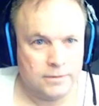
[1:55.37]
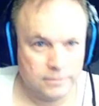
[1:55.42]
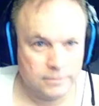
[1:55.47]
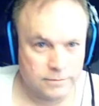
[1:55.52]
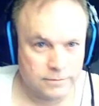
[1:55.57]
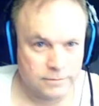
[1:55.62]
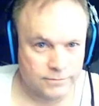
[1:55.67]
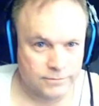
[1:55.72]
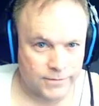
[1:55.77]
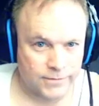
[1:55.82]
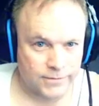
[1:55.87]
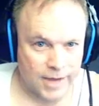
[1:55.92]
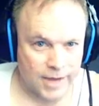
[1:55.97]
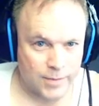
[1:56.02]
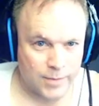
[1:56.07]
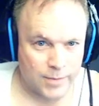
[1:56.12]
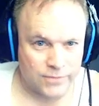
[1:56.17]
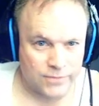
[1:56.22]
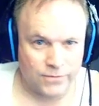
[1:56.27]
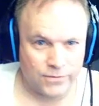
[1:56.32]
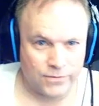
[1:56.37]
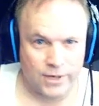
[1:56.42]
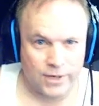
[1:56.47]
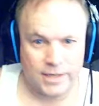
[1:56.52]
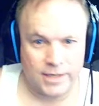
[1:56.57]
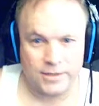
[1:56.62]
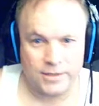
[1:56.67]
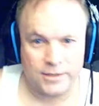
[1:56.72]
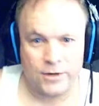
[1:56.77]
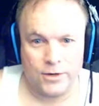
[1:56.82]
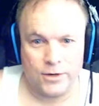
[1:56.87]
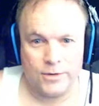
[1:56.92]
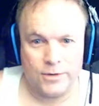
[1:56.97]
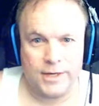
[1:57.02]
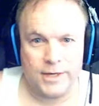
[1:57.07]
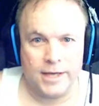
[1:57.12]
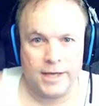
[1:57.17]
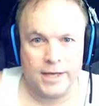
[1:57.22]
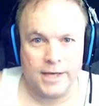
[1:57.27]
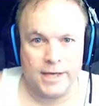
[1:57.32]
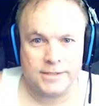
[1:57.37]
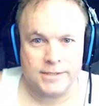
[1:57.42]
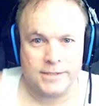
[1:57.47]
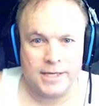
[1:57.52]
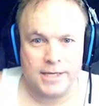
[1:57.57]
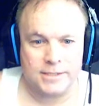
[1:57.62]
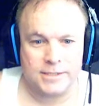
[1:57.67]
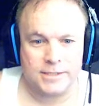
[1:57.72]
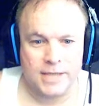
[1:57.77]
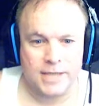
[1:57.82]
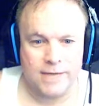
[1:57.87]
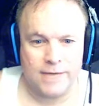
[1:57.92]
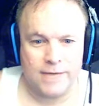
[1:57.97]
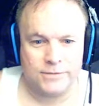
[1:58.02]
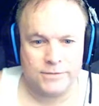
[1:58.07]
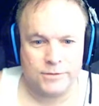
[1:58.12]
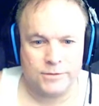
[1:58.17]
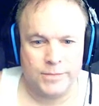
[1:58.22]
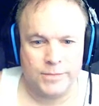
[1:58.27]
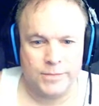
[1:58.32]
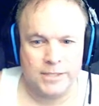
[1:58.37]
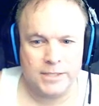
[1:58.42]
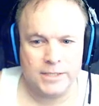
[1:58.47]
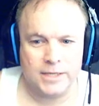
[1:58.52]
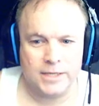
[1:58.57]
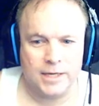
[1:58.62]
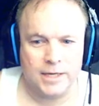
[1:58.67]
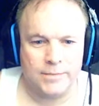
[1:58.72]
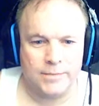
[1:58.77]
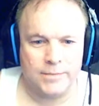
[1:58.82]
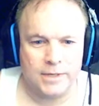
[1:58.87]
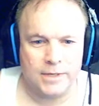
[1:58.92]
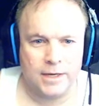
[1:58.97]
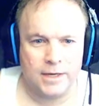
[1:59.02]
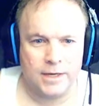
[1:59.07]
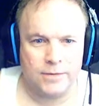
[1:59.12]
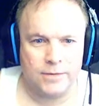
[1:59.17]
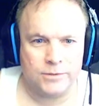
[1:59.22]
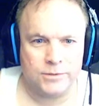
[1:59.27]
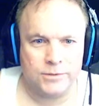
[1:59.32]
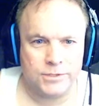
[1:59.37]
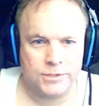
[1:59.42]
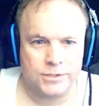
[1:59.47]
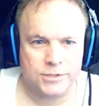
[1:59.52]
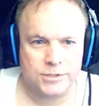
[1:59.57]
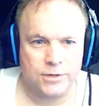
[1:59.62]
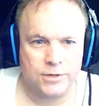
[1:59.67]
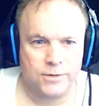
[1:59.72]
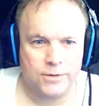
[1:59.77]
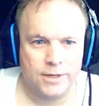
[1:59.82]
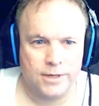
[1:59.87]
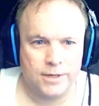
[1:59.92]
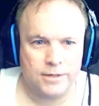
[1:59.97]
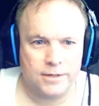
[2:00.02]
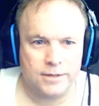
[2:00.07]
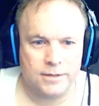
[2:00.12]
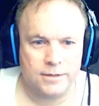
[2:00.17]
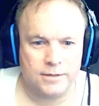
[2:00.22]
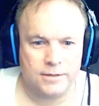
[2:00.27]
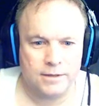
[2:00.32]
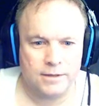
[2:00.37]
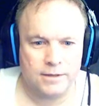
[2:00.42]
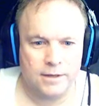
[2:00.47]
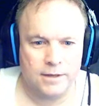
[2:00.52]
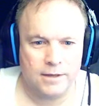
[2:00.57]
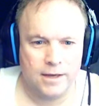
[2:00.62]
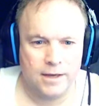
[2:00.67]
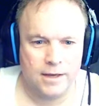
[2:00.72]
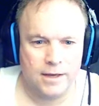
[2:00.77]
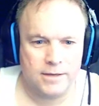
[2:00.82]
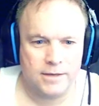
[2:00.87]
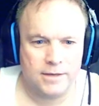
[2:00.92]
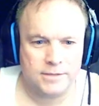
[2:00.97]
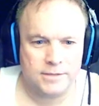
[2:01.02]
for that before I can go in as that scav. So in the meantime, I will just go in as a